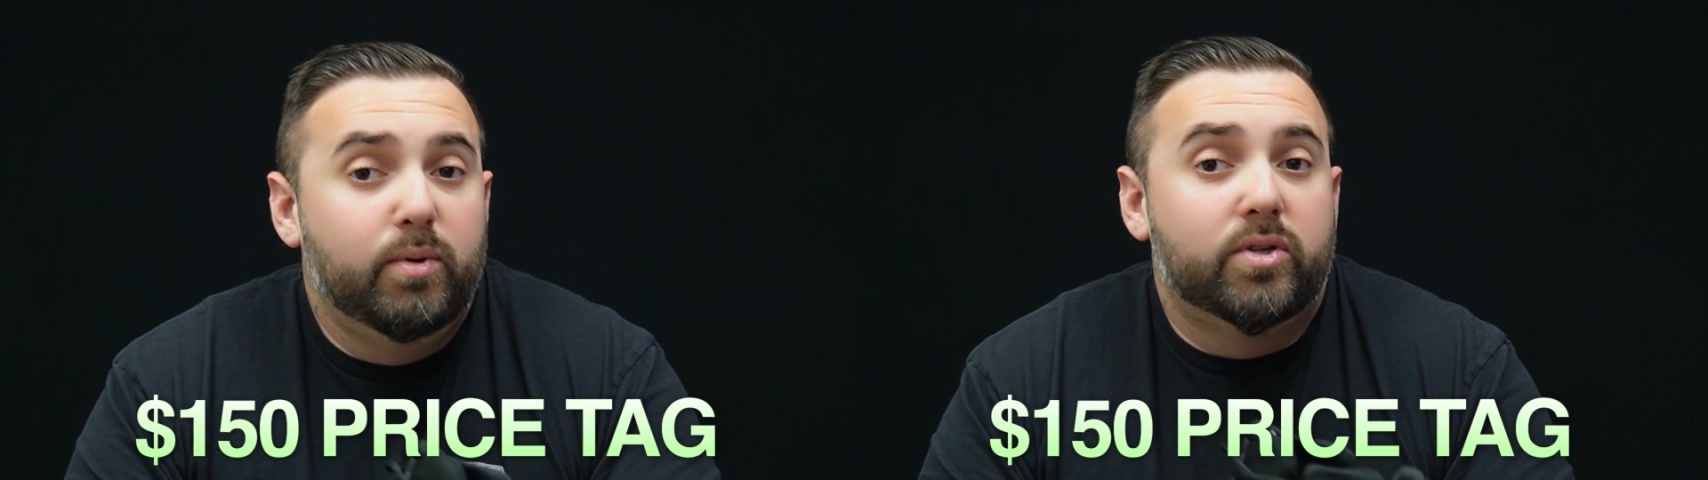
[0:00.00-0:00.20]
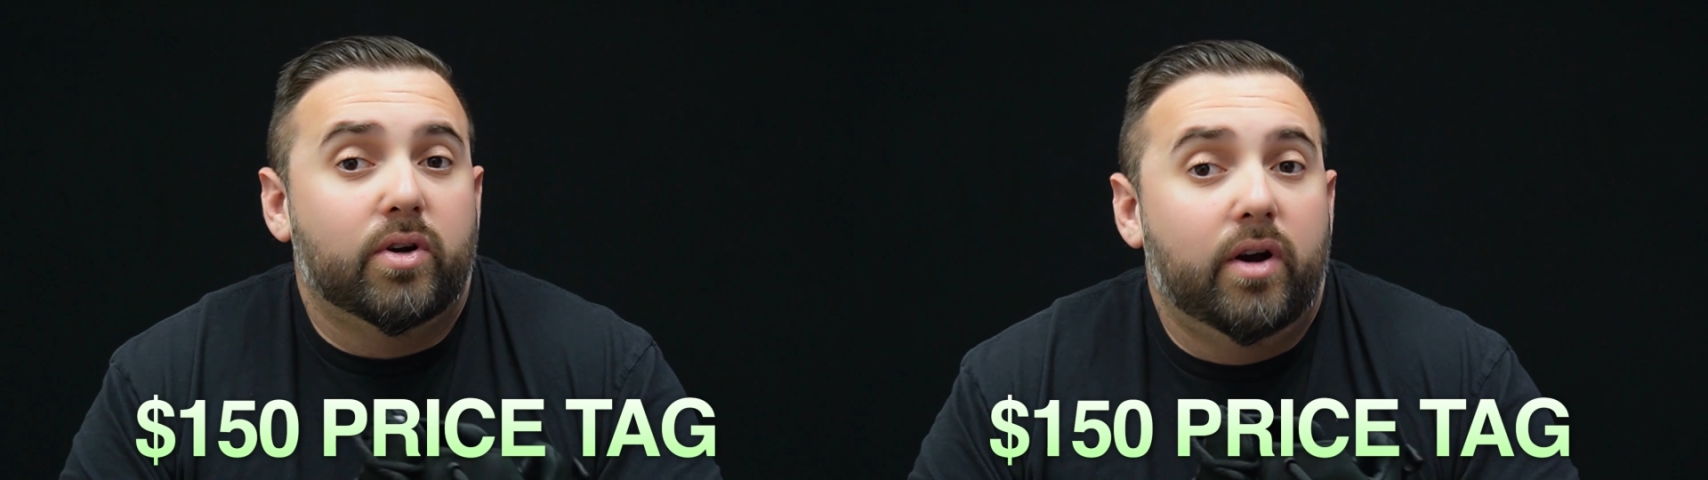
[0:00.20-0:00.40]

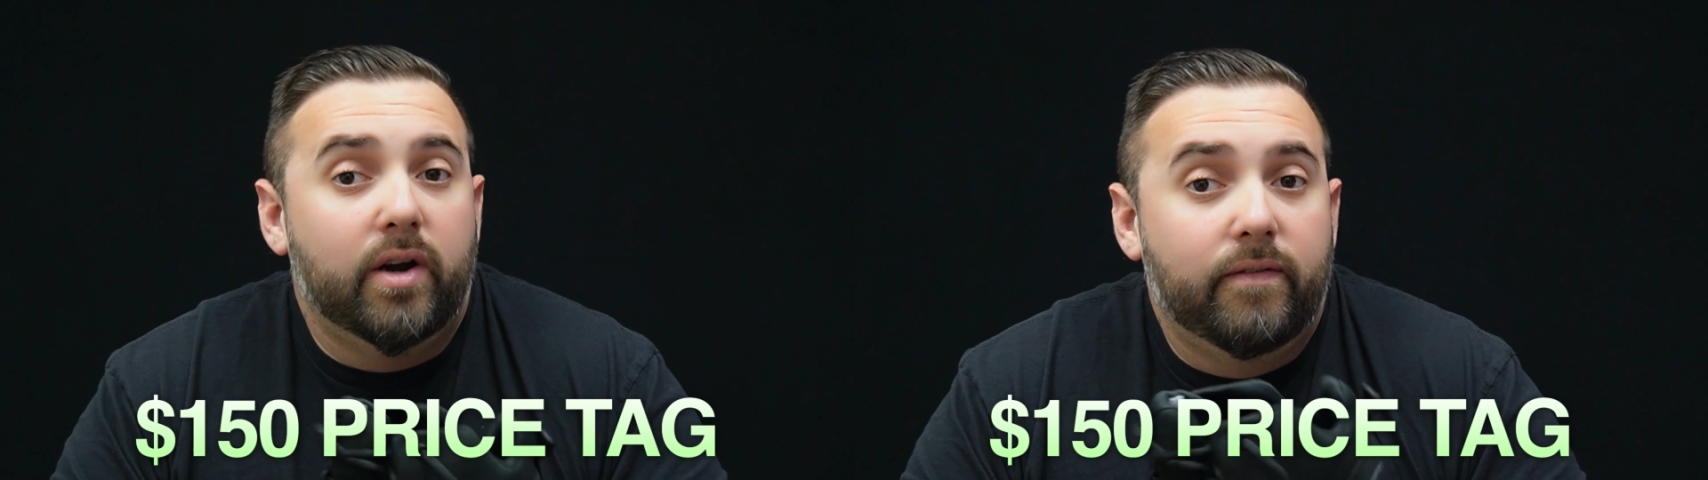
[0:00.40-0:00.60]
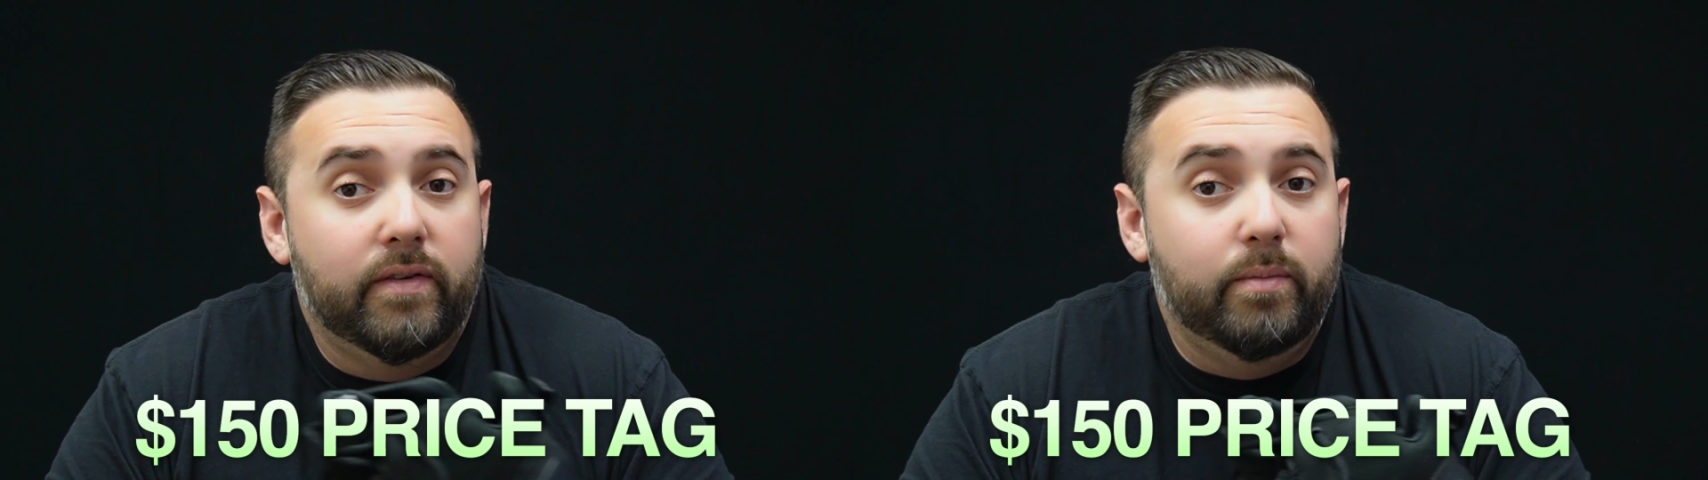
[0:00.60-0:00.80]
boots are
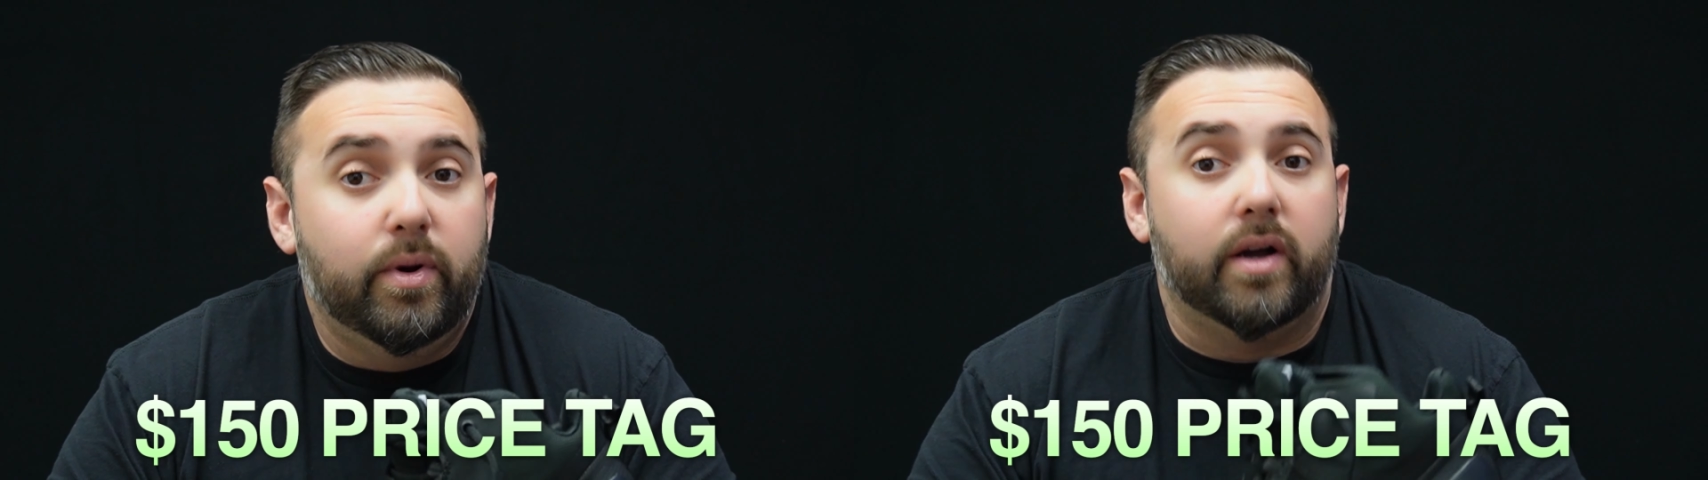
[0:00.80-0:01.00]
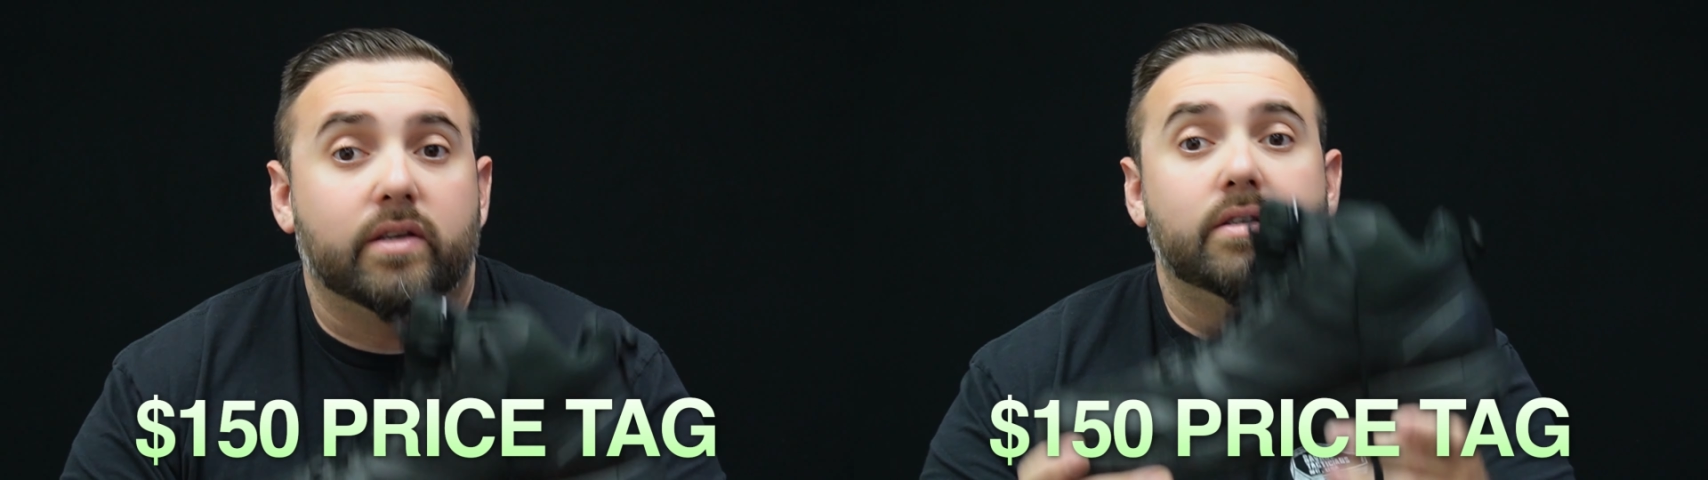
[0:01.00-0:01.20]
150
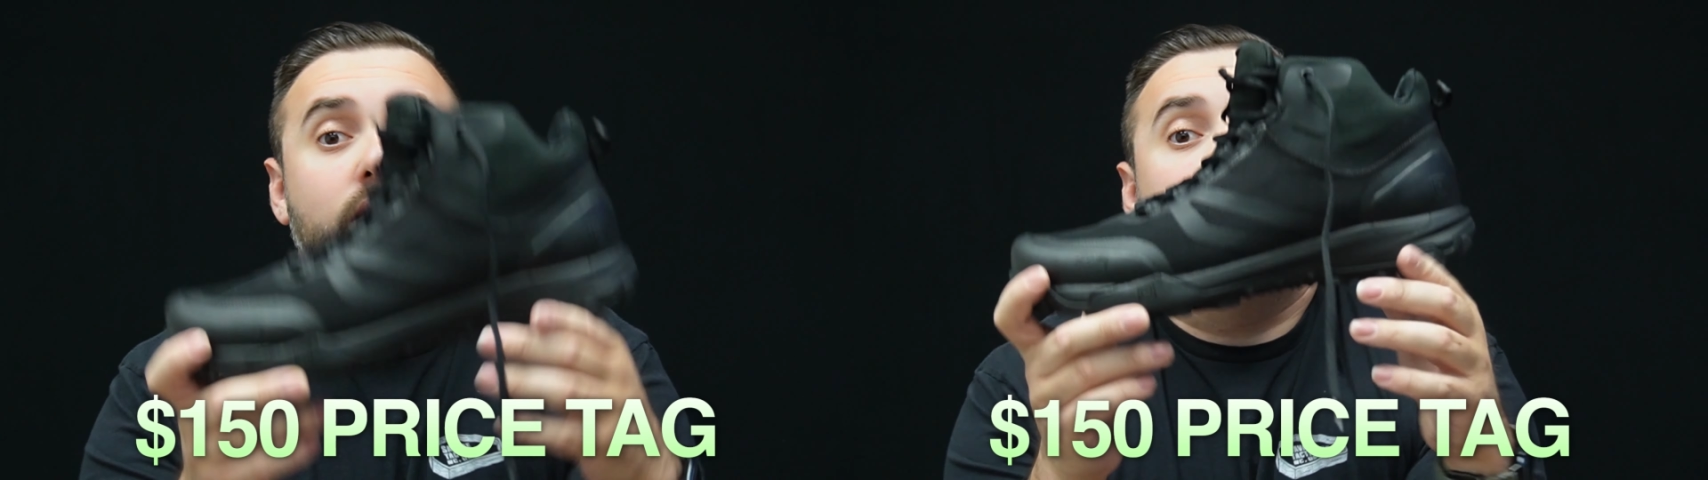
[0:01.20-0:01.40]
bucks.